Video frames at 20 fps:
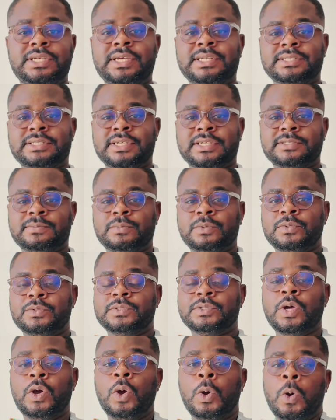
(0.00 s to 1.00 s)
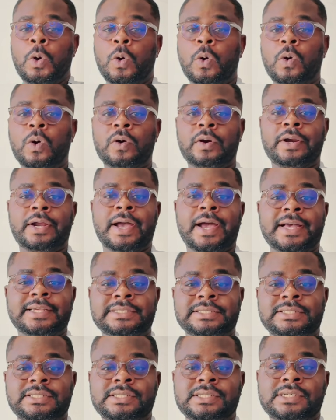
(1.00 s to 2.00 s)
gets exposed, or
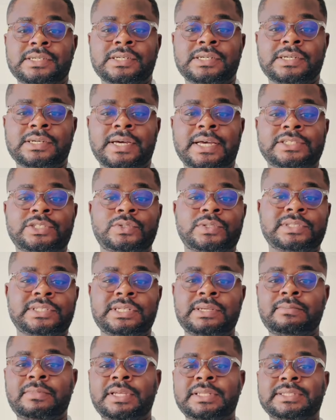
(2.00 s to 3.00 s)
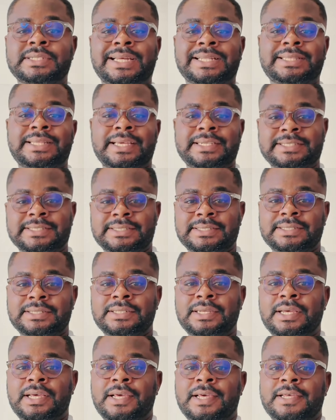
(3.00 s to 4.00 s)
as your teammates are testing,
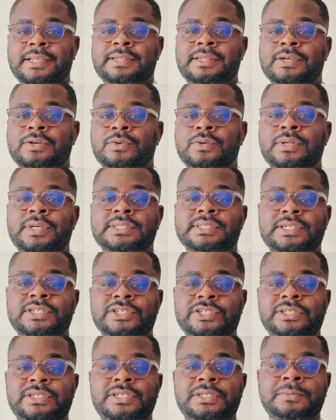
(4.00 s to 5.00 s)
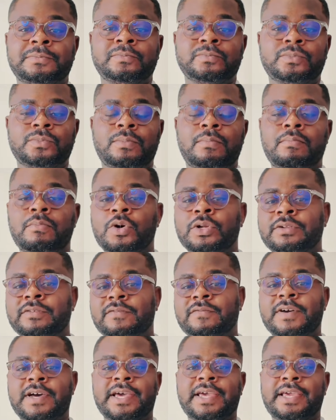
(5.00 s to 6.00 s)
they could essentially
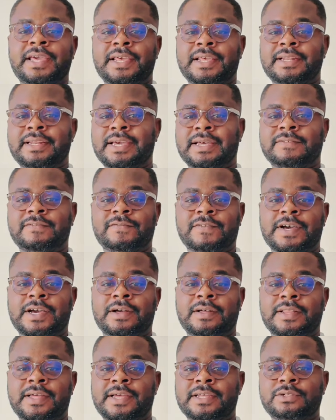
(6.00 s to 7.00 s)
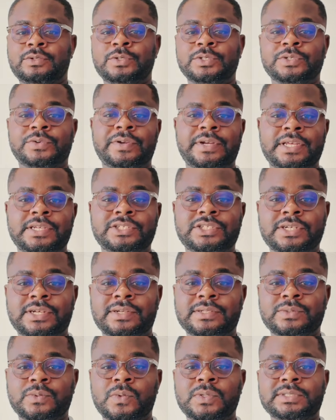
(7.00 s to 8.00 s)
modify that file, and those
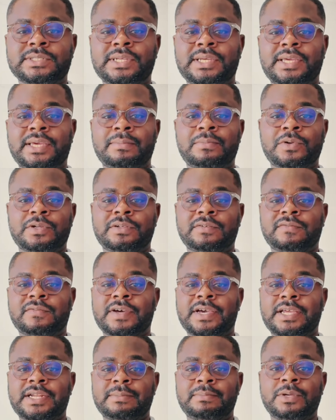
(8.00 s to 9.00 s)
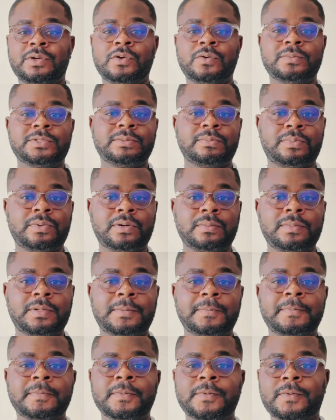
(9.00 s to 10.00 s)
credentials, once they get modified, it becomes a
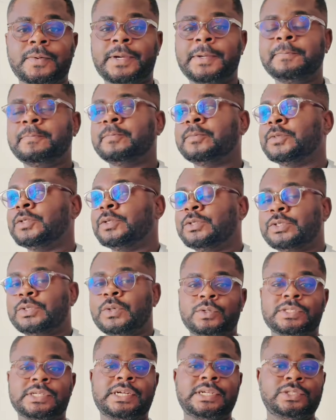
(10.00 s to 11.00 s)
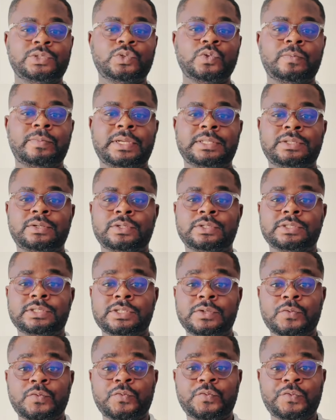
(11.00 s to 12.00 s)
problem, right? Those are the two methods.
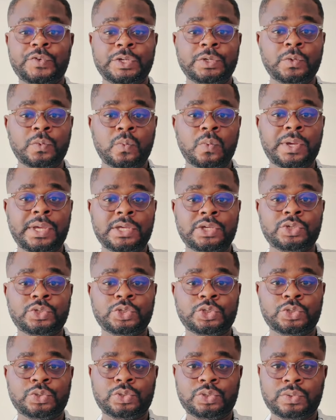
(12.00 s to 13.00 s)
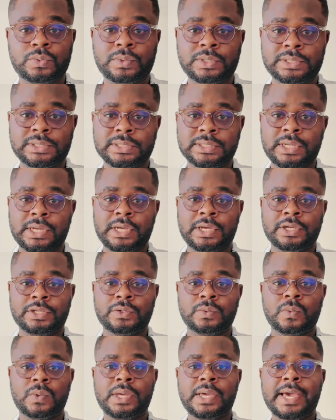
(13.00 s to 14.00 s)
The real way you should do it,
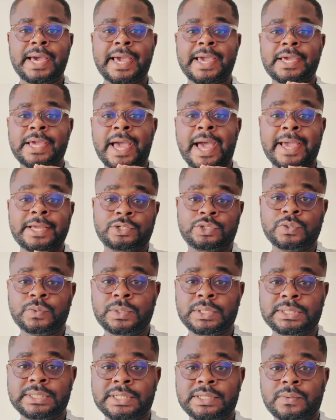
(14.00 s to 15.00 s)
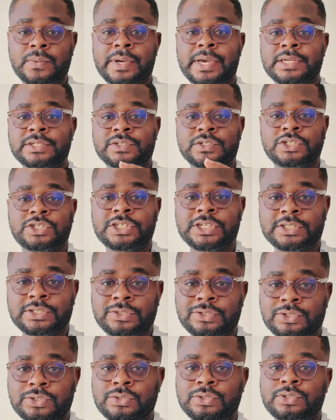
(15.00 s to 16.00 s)
the way I do it and the way I suggest
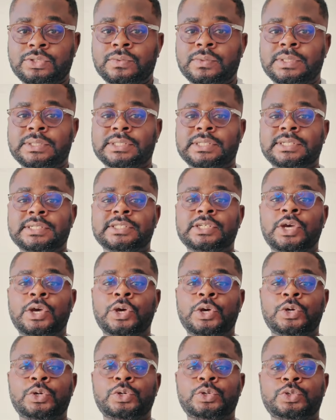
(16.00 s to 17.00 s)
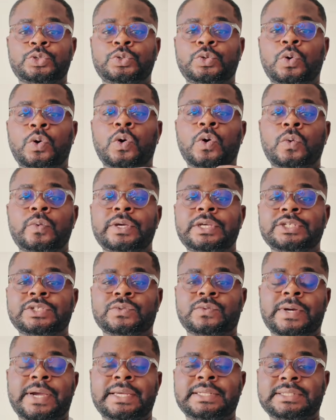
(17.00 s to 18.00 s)
you should do it, is you should always
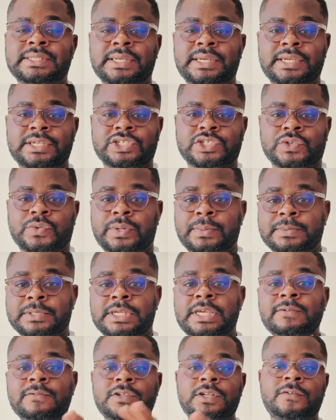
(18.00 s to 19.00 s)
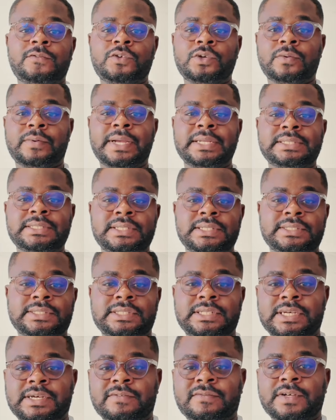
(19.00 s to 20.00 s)
write a script. Even if you're writing a
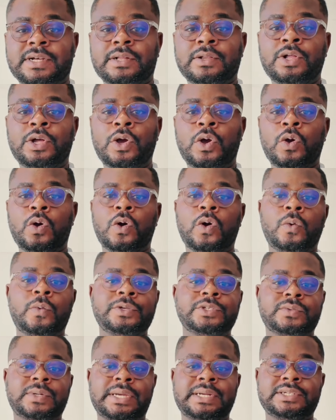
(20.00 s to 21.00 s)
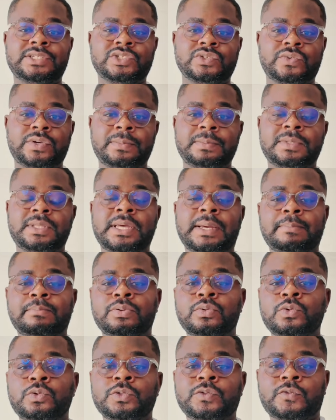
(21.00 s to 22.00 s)
CEDA file, always write a script that
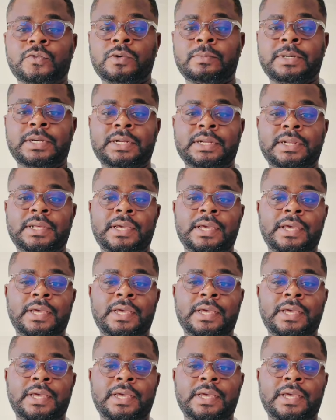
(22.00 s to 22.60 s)
pulls from